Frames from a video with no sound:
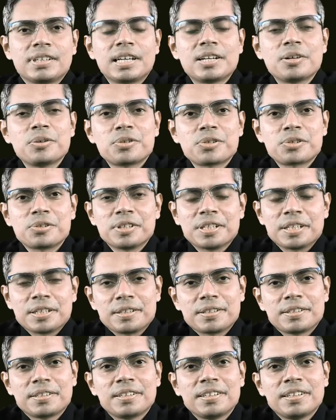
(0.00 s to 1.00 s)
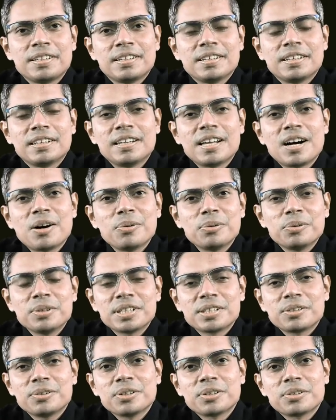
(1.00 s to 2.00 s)
Hello student, now
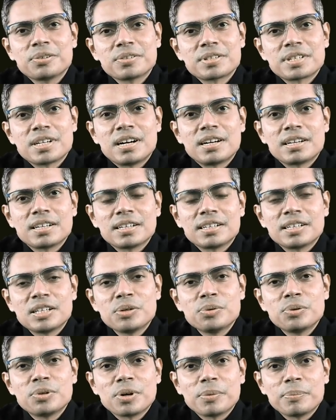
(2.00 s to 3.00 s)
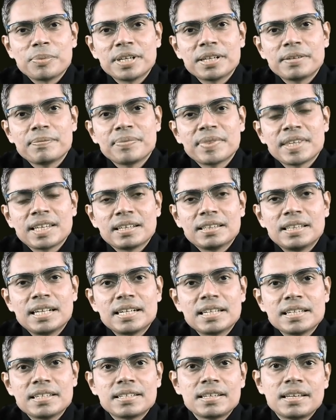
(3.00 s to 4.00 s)
we are going to start a new topic,
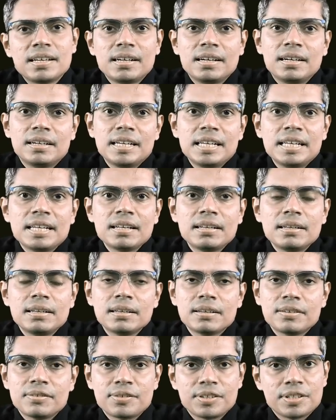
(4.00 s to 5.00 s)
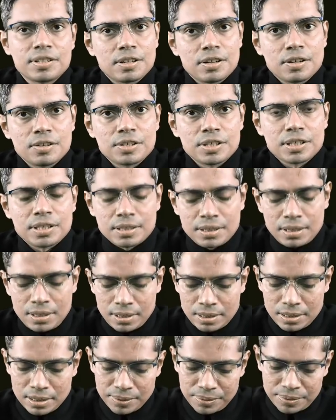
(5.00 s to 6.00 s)
that is renal physiology.
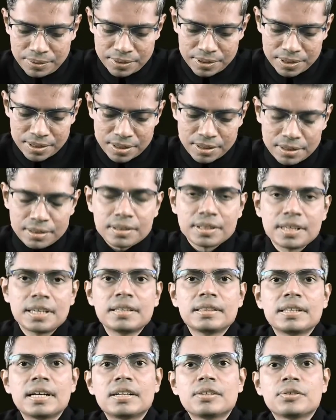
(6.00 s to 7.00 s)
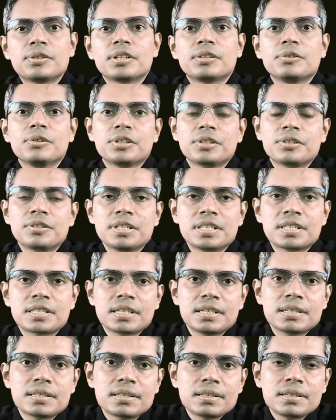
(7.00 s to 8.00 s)
The first thing that we are going to
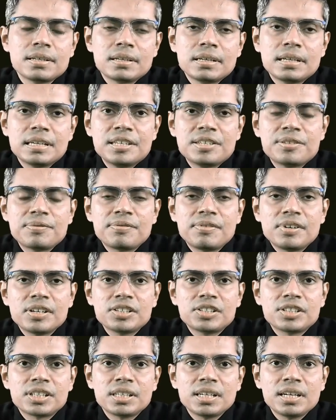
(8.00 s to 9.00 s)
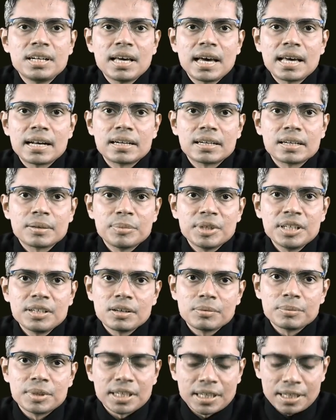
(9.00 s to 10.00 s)
discuss is functional anatomy
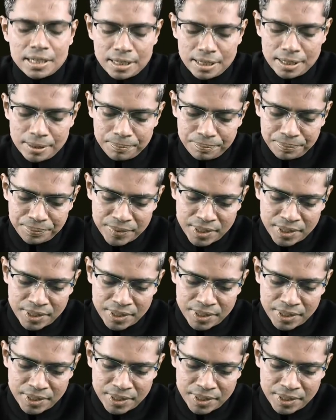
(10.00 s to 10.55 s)
of the kidney.